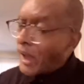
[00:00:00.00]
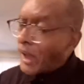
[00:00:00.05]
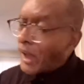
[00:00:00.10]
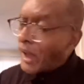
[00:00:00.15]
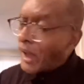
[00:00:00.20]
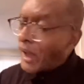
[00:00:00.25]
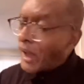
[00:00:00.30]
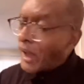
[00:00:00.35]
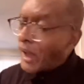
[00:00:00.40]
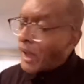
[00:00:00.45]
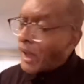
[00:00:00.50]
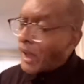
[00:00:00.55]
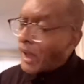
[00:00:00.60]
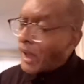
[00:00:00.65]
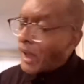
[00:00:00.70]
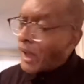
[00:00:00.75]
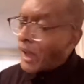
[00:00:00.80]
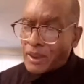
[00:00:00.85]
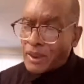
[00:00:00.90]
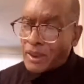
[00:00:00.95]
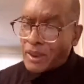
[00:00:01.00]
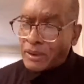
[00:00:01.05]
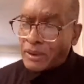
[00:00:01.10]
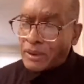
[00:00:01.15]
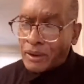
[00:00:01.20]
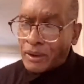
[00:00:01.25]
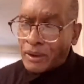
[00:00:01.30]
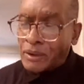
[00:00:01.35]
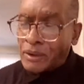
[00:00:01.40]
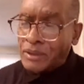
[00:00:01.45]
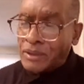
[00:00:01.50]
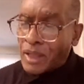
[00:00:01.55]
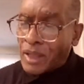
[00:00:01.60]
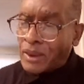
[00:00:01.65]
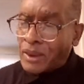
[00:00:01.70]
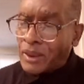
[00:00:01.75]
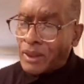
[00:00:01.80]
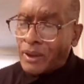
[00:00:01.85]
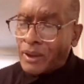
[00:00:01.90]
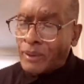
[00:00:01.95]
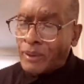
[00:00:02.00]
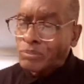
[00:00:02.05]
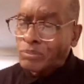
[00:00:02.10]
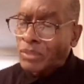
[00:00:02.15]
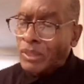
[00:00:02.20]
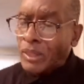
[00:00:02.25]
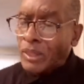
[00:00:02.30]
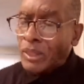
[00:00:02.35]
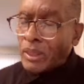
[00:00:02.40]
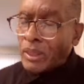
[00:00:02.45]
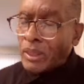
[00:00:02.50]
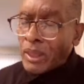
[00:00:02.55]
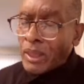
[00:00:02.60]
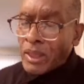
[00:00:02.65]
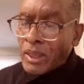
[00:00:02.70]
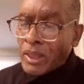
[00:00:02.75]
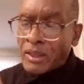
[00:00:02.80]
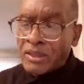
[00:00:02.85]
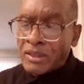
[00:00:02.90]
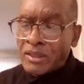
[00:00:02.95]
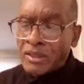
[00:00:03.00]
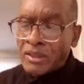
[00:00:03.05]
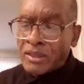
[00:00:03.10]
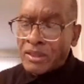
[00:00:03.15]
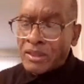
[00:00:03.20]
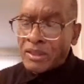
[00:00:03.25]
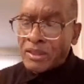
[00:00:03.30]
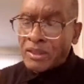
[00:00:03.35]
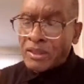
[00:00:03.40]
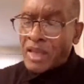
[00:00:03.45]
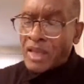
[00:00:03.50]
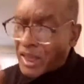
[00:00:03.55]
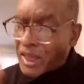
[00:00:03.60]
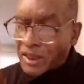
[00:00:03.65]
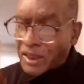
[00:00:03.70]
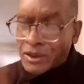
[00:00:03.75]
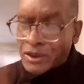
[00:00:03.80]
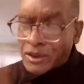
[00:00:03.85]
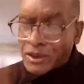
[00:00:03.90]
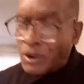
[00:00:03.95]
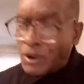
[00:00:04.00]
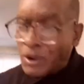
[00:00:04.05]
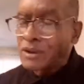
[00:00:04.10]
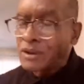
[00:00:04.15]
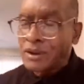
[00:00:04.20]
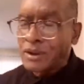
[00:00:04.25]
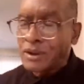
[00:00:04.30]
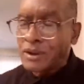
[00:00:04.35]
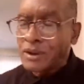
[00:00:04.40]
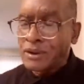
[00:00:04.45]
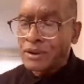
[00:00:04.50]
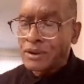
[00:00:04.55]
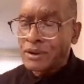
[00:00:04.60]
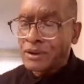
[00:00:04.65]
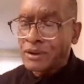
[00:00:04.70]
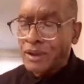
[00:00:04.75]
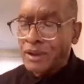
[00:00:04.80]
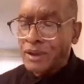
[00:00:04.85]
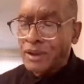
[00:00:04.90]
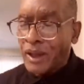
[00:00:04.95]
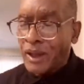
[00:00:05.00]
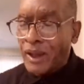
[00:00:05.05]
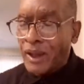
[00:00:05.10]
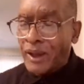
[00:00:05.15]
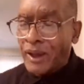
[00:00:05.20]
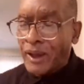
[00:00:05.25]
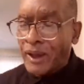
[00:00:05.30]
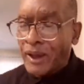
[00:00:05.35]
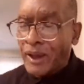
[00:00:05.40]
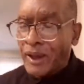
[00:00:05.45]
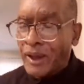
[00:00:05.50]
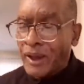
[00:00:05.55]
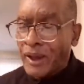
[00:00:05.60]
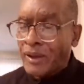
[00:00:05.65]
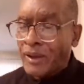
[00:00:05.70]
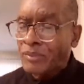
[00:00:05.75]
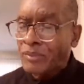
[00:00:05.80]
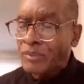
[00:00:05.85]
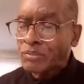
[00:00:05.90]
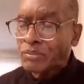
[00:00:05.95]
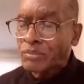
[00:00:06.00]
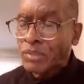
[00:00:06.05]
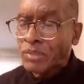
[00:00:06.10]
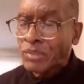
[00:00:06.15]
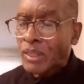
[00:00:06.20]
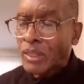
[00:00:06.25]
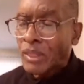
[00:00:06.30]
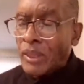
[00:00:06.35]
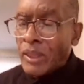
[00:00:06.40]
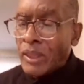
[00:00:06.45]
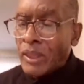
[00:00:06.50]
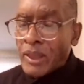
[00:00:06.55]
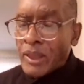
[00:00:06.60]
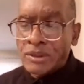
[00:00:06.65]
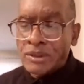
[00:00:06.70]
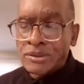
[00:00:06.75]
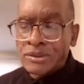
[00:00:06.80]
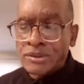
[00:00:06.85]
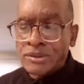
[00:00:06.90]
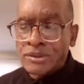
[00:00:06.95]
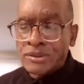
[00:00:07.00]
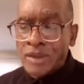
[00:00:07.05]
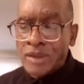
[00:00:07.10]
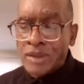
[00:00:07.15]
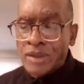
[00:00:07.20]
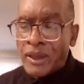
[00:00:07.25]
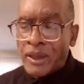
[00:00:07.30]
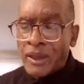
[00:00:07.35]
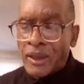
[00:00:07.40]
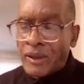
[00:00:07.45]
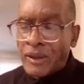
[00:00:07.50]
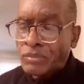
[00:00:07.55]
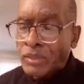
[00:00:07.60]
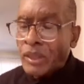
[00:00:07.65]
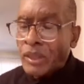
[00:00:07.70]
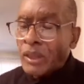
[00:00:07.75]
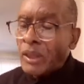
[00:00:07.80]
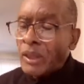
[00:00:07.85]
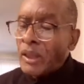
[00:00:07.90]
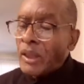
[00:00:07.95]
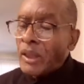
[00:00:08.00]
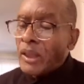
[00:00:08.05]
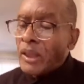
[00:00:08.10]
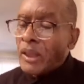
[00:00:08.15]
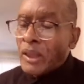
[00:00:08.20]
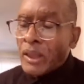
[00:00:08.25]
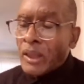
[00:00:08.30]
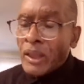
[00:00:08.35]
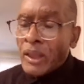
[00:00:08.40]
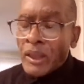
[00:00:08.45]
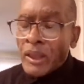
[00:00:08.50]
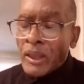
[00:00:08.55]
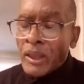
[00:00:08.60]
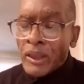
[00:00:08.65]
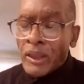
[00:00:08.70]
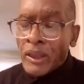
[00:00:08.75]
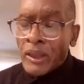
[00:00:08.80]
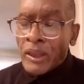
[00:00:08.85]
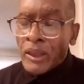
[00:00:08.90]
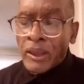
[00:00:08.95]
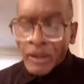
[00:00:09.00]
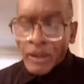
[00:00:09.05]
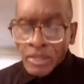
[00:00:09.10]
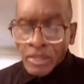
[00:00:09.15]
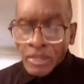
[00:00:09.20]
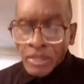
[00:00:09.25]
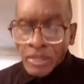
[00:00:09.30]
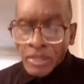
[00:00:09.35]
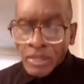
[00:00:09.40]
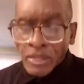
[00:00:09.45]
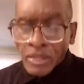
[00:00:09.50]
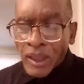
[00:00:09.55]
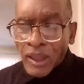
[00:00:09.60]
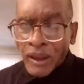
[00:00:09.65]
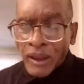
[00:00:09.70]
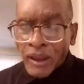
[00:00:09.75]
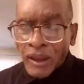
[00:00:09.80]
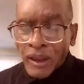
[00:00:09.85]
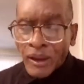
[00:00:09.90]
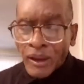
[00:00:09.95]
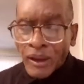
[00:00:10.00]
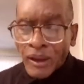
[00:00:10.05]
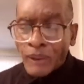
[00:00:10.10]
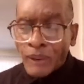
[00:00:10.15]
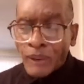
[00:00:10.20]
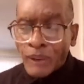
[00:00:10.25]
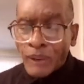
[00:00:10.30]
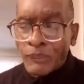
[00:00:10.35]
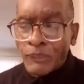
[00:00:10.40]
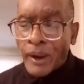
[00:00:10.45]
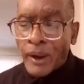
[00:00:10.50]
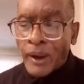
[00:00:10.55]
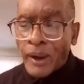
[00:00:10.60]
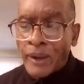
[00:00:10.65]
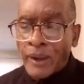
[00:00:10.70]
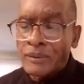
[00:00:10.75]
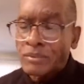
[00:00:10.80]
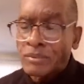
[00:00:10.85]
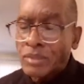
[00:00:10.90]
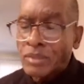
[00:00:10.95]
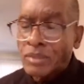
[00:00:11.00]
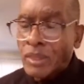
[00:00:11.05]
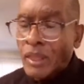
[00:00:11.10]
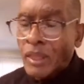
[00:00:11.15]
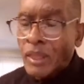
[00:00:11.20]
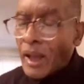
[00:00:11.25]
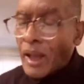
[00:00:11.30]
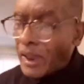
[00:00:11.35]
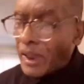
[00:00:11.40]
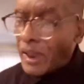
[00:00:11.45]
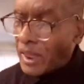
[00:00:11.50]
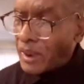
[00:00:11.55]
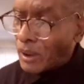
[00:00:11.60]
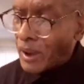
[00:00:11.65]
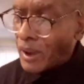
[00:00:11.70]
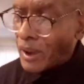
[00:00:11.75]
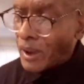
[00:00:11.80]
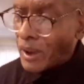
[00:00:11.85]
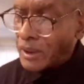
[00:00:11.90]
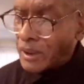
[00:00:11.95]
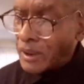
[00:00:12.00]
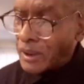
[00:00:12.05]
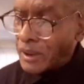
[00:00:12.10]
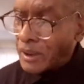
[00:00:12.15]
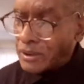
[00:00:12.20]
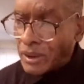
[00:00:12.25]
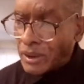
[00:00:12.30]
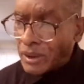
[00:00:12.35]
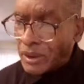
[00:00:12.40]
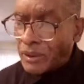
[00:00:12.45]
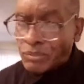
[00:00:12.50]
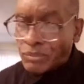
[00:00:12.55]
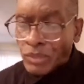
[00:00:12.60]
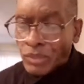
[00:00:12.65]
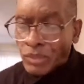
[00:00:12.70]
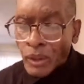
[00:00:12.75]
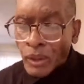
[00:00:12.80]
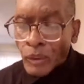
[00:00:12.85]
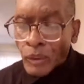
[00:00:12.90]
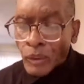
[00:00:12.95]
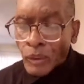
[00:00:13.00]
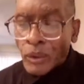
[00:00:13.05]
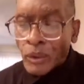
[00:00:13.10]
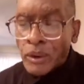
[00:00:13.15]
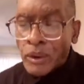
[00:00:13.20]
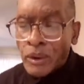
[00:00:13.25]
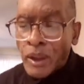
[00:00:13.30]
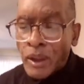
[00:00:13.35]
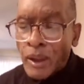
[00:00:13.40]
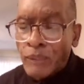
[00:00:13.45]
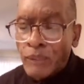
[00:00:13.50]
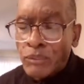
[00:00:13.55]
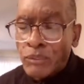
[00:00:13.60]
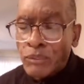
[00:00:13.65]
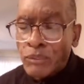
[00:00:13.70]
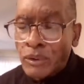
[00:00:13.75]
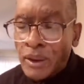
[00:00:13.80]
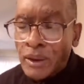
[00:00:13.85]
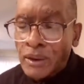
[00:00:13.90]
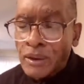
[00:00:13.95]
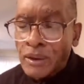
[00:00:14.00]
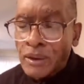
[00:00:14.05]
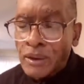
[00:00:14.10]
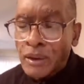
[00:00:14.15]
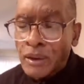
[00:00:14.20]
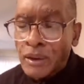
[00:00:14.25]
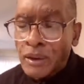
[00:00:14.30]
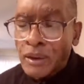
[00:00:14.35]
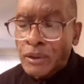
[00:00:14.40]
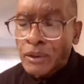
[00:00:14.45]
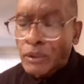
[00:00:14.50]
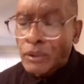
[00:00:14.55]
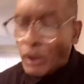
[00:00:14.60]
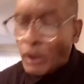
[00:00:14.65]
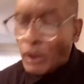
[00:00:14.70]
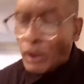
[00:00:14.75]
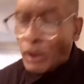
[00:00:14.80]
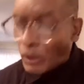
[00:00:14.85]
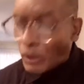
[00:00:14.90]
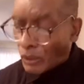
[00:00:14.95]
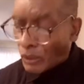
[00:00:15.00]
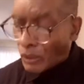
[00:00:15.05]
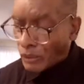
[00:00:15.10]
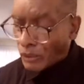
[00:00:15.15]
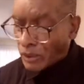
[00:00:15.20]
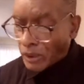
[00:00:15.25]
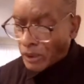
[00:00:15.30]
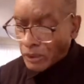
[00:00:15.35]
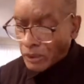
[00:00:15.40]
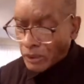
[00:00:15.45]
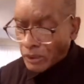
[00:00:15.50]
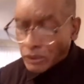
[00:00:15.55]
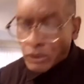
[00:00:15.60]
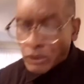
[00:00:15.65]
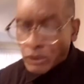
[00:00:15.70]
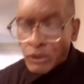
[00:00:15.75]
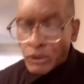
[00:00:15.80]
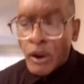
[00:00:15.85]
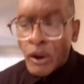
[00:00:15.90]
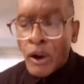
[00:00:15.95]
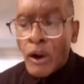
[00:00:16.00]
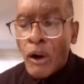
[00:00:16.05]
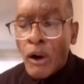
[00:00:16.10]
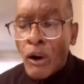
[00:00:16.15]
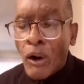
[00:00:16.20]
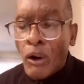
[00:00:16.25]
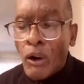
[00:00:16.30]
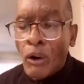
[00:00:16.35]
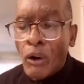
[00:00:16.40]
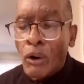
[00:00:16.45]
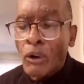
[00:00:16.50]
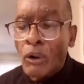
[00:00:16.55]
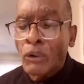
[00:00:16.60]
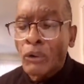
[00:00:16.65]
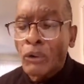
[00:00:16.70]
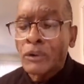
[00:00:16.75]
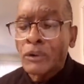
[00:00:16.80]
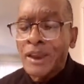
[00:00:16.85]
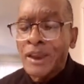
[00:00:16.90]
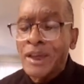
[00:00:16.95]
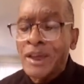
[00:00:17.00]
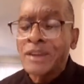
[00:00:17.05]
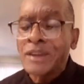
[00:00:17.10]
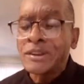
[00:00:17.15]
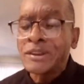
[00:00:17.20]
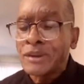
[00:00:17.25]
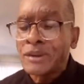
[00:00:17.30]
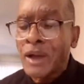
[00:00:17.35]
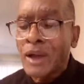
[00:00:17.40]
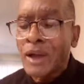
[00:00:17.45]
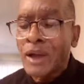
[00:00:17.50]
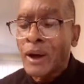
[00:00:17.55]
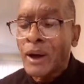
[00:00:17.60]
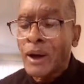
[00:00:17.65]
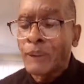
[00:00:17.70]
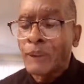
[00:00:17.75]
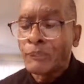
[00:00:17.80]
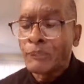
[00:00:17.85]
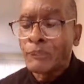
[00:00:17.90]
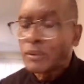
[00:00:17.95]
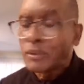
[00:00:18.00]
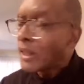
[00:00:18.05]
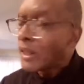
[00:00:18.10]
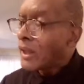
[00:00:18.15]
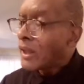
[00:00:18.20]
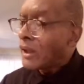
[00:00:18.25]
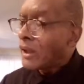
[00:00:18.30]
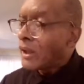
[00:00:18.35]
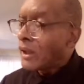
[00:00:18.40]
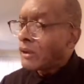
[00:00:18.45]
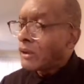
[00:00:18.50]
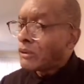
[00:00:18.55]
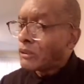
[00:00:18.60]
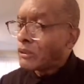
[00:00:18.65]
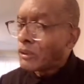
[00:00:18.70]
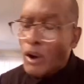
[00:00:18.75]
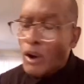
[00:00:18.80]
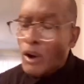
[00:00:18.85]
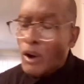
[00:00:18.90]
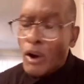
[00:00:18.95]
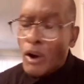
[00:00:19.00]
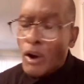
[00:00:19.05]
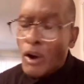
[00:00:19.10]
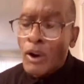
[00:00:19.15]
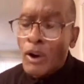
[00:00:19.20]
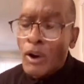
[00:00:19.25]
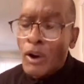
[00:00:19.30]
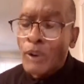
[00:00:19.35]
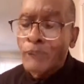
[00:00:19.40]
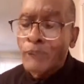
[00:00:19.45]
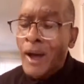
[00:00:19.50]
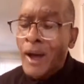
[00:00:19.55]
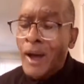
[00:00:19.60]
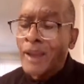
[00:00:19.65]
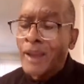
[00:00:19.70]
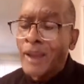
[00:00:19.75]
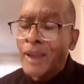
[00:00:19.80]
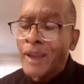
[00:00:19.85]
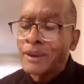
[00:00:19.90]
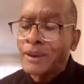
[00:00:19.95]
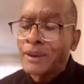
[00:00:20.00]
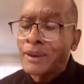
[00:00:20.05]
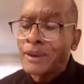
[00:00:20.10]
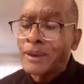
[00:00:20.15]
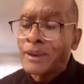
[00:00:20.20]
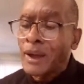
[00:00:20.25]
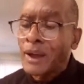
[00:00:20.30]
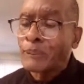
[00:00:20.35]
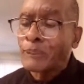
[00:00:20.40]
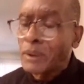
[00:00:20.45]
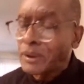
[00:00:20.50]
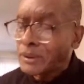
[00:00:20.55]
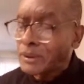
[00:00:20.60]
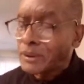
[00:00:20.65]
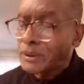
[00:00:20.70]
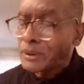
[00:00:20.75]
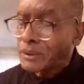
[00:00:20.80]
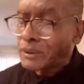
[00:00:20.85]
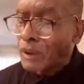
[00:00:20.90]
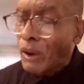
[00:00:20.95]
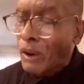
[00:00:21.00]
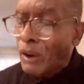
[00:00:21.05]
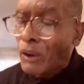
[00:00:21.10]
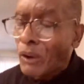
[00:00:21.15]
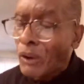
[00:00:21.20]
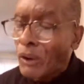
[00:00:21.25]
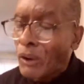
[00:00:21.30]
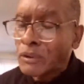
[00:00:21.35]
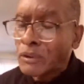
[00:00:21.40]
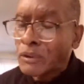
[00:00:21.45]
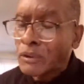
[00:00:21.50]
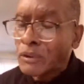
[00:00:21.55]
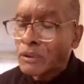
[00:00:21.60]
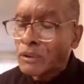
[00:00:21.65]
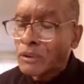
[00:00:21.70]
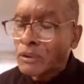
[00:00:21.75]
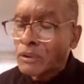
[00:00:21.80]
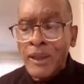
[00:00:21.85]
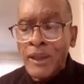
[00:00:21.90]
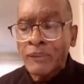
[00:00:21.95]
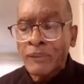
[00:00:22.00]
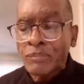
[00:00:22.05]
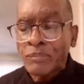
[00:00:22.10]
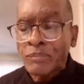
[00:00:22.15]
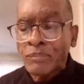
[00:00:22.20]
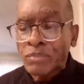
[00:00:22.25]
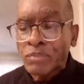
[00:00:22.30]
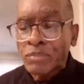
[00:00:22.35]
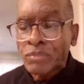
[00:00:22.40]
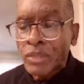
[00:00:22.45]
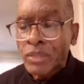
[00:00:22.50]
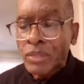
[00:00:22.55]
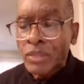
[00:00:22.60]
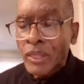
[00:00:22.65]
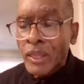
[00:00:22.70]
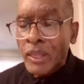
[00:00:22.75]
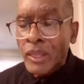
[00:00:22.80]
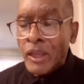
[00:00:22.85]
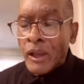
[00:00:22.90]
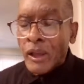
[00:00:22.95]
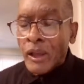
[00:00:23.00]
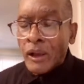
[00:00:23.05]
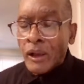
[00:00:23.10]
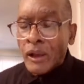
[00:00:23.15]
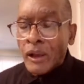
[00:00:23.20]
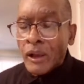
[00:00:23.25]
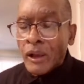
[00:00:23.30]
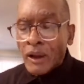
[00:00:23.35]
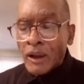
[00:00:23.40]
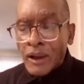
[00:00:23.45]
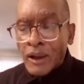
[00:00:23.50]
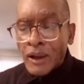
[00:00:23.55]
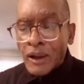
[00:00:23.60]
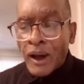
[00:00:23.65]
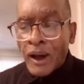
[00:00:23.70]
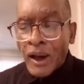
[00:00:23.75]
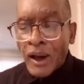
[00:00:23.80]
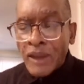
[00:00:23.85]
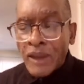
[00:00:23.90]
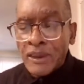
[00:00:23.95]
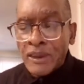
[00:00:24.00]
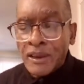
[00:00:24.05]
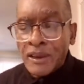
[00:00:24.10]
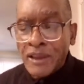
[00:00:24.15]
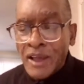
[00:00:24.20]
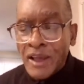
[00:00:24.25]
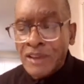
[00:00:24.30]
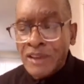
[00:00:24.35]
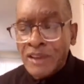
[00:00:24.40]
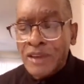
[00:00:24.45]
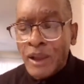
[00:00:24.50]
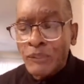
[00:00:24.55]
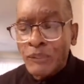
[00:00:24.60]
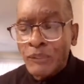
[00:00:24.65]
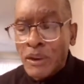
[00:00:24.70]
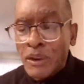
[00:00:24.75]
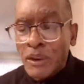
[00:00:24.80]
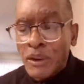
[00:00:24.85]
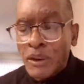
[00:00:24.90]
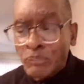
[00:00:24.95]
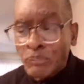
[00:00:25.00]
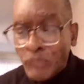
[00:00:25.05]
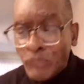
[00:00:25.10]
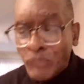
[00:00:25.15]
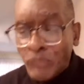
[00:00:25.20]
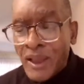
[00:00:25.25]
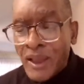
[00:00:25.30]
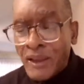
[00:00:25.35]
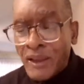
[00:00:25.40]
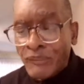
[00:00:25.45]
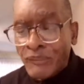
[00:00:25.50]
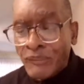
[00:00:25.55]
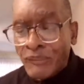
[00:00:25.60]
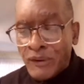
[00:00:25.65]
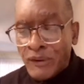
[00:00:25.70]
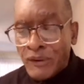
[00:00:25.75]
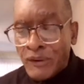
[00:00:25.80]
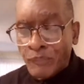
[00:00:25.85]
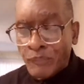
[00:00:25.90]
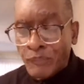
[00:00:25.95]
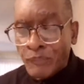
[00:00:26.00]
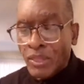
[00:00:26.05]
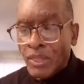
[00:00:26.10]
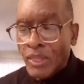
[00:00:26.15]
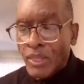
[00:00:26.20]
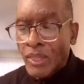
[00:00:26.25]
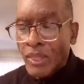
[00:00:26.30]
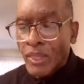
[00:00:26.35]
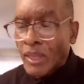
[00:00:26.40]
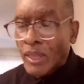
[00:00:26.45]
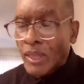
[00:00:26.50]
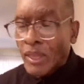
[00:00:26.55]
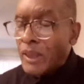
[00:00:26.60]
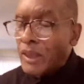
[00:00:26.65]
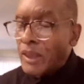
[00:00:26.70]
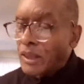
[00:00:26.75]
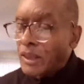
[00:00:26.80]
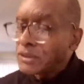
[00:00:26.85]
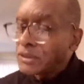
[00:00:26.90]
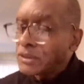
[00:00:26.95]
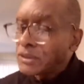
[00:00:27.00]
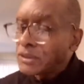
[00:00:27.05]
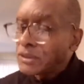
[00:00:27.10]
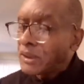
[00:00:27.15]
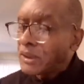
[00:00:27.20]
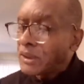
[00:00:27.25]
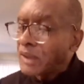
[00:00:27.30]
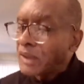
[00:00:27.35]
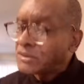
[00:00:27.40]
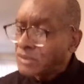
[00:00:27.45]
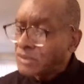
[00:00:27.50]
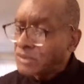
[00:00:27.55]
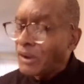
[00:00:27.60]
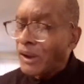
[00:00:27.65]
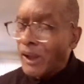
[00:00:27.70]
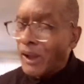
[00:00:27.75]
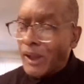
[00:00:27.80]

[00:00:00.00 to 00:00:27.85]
I just stood there and looked at Him. He just had tears in his eyes. He said, He'll think about it. I let him know I said, whenever you need to talk, you can call this number. You can call my number and talk to me. Because God has got something planned for you. He said, Yes, sir, I used to go to church, but I did the back away.